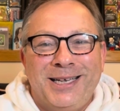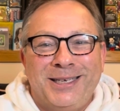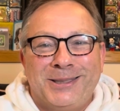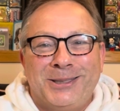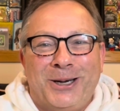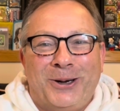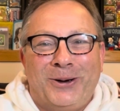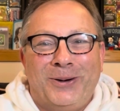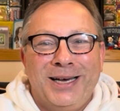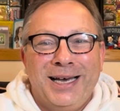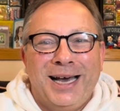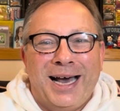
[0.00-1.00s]
so
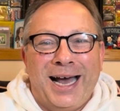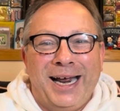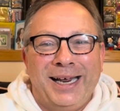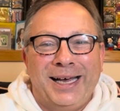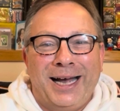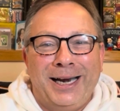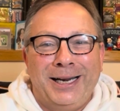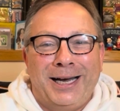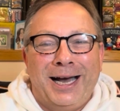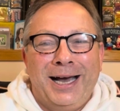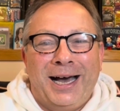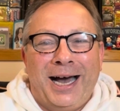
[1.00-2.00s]
I
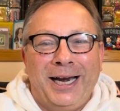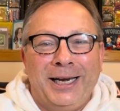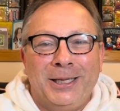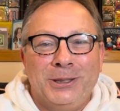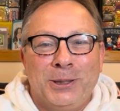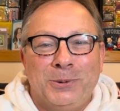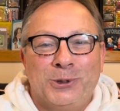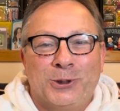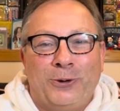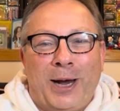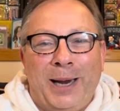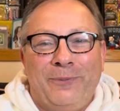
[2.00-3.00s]

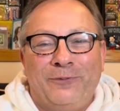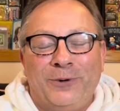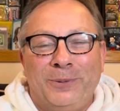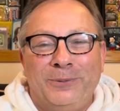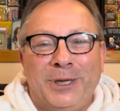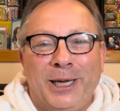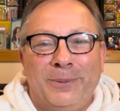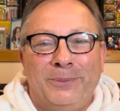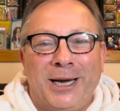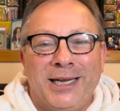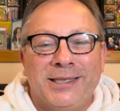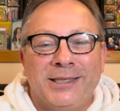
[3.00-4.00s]
unsubscribed from them
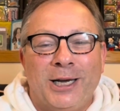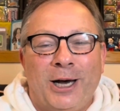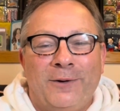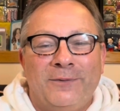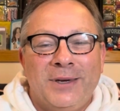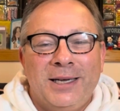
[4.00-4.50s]
myself.